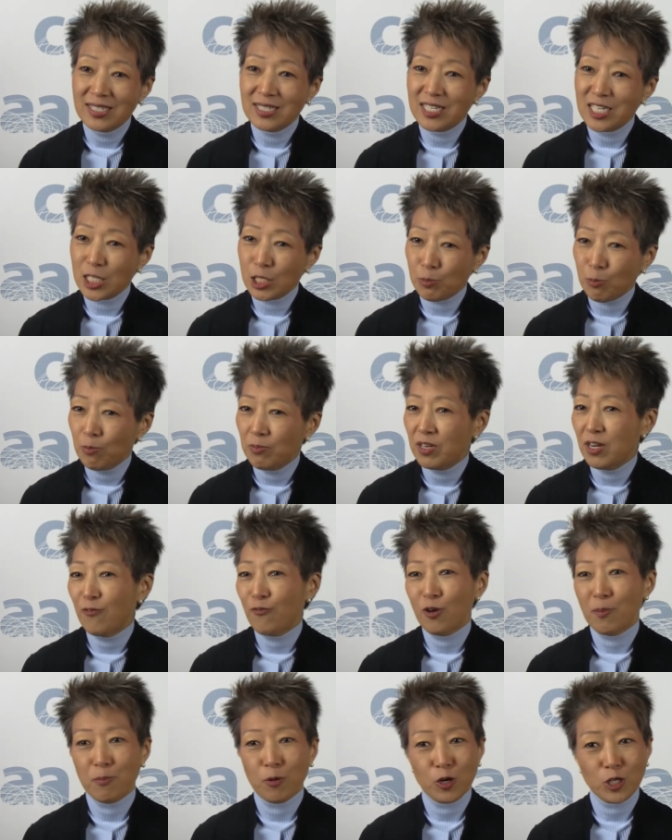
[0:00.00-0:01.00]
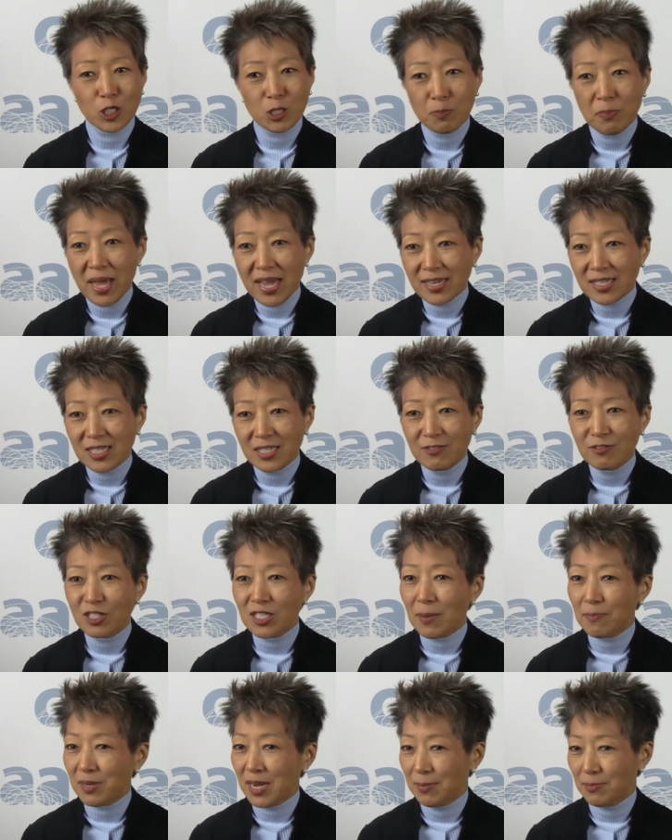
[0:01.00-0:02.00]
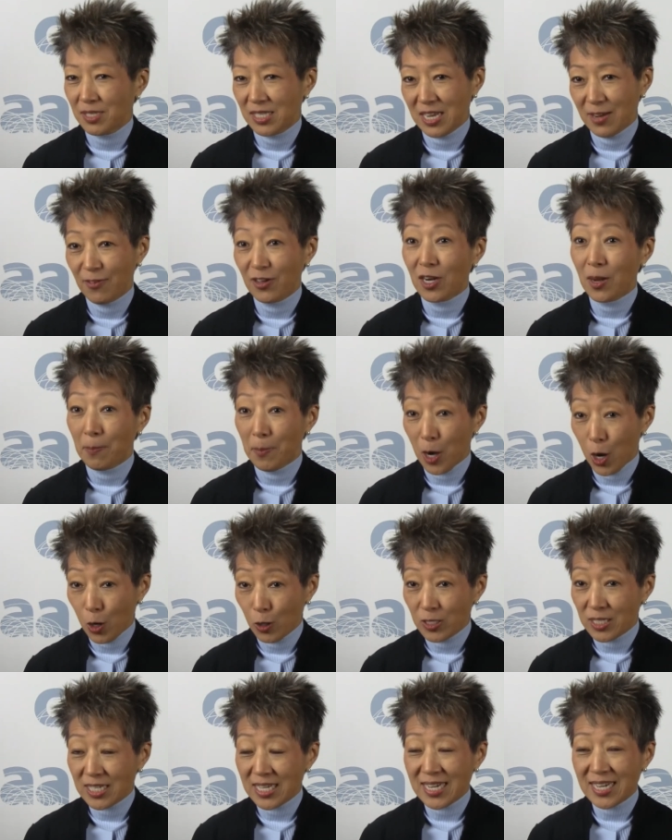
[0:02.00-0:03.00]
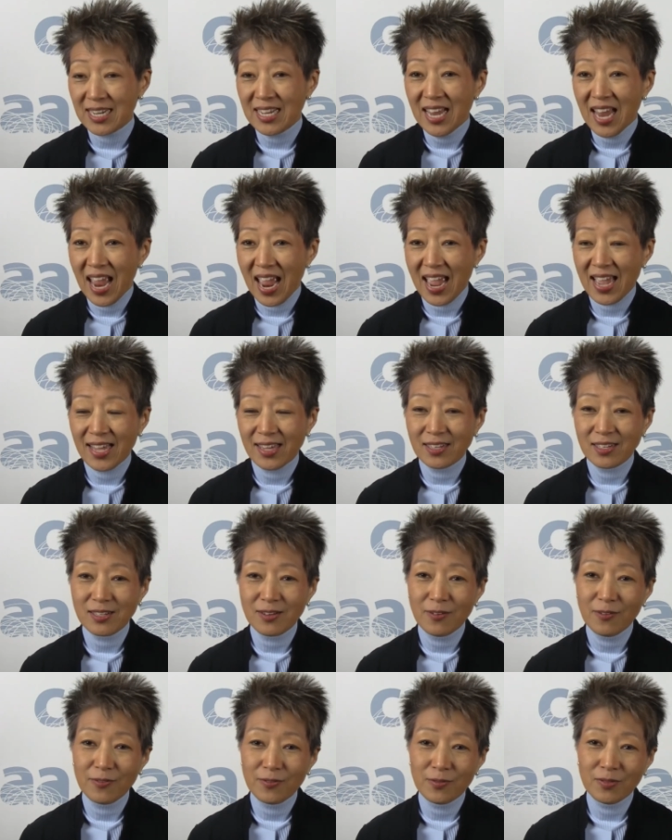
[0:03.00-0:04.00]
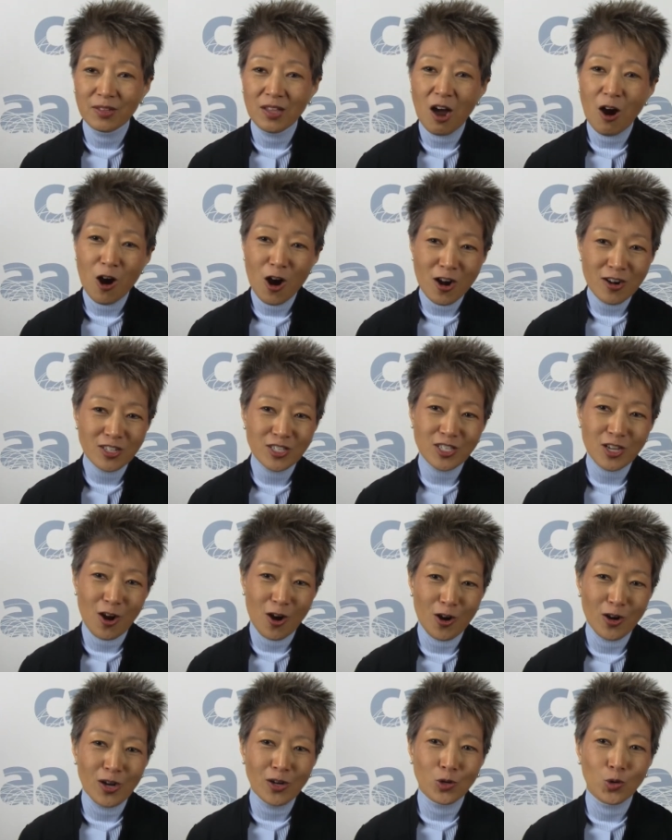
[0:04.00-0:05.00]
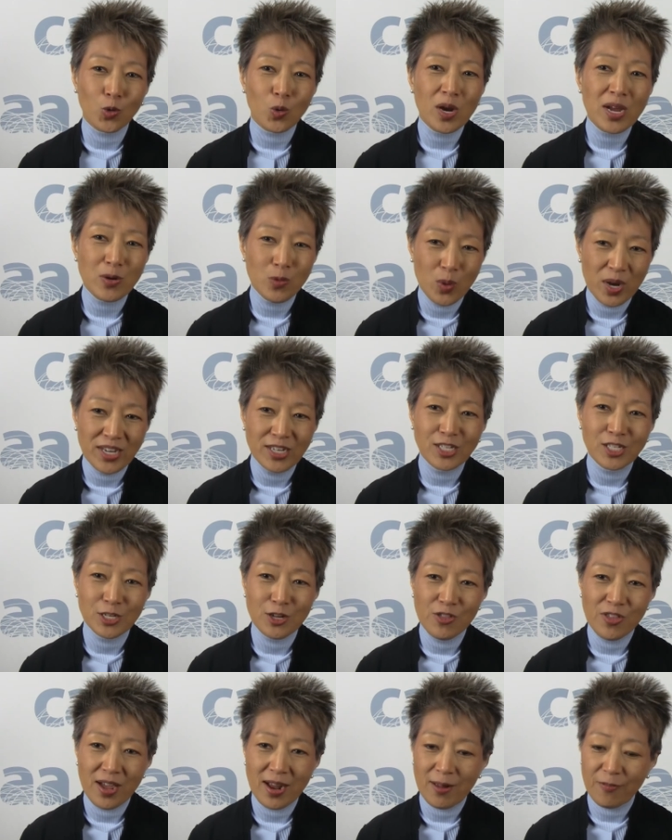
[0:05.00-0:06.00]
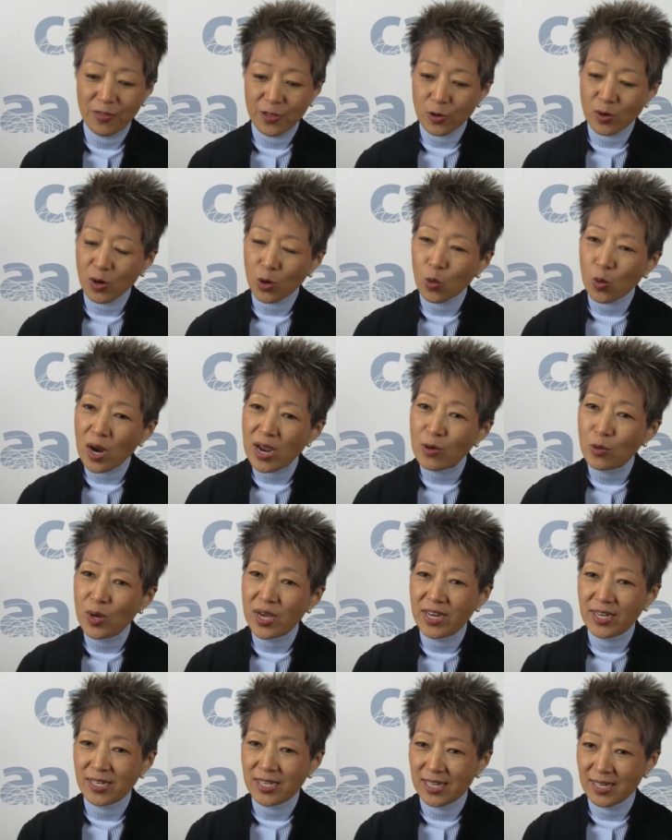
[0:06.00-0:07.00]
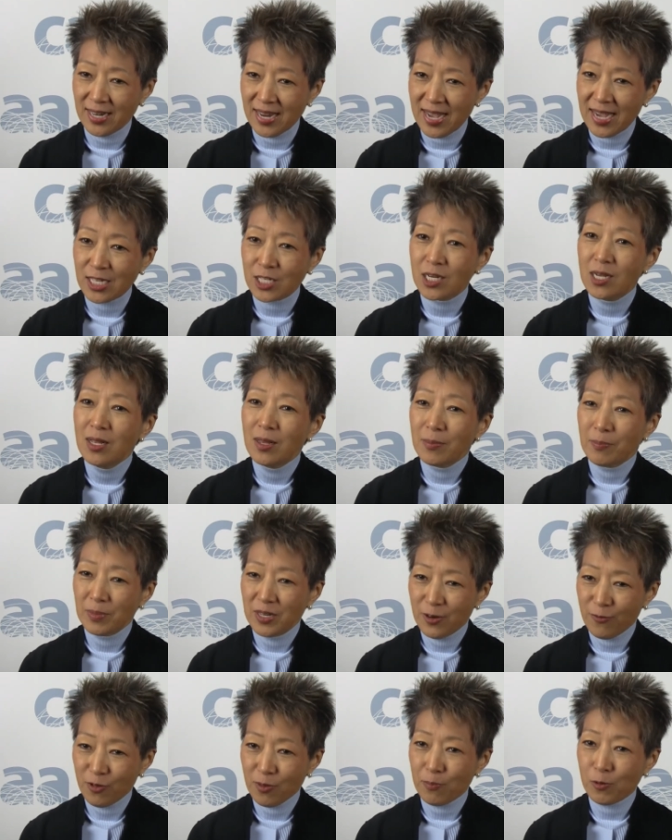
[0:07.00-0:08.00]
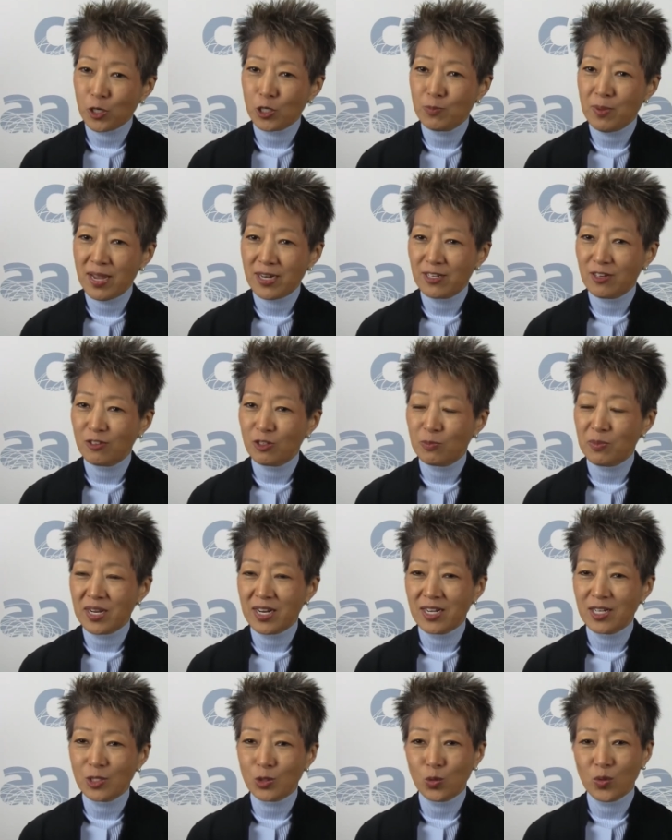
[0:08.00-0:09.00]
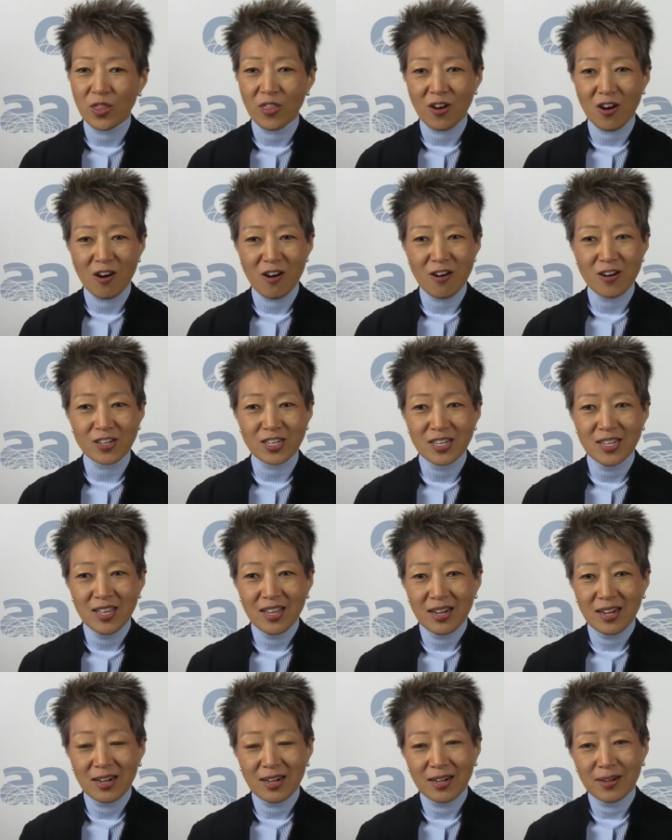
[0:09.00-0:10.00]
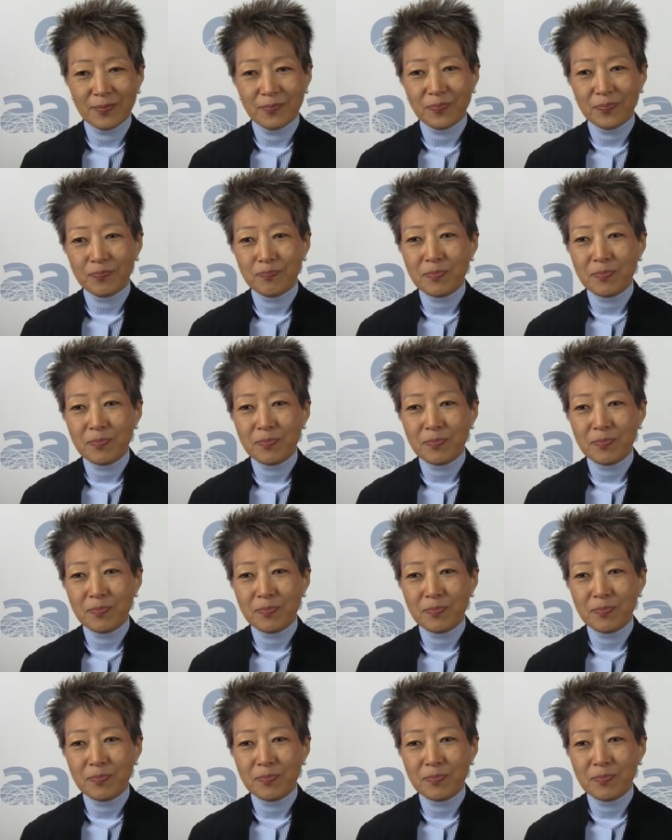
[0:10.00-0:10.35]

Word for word: Dis- different perspectives, sometimes even opposing, and arts are a great way to do that. They're a great way to connect different perspectives because with art, um,